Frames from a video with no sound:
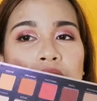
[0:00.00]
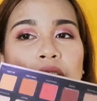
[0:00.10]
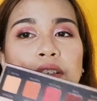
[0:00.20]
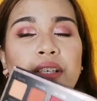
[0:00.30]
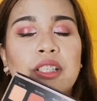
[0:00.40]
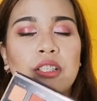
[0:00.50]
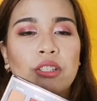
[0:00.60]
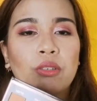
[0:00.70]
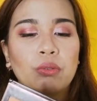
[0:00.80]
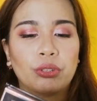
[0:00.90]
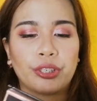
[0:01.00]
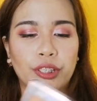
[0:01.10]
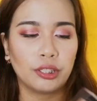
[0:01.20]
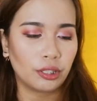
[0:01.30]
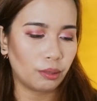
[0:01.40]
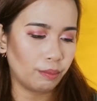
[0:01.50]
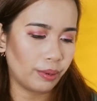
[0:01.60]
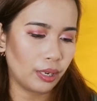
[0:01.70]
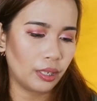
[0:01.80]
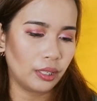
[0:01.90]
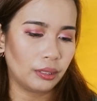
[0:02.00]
Not really neutrals, but